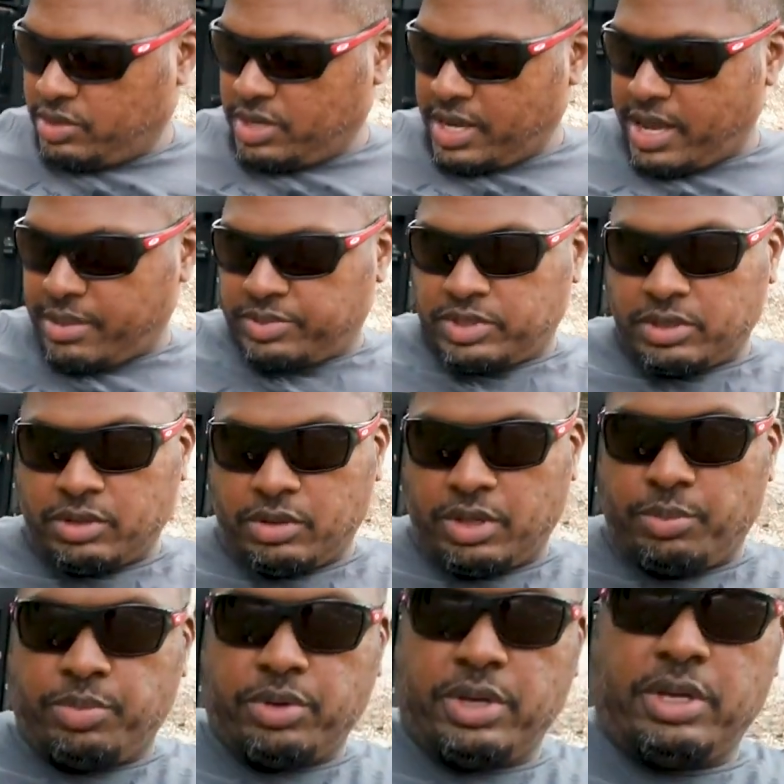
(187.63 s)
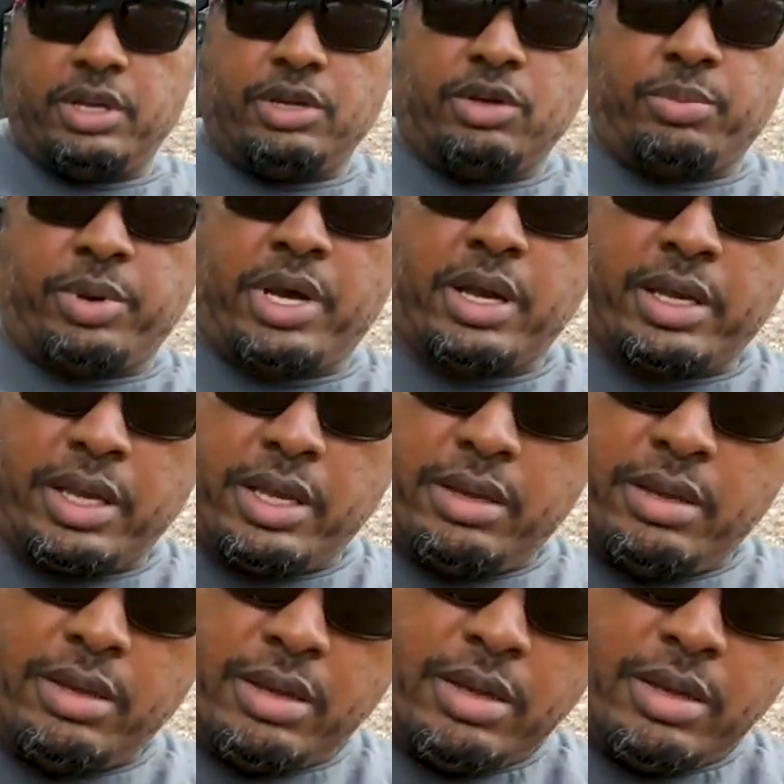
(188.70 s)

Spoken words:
you can absolutely put it in your pocket,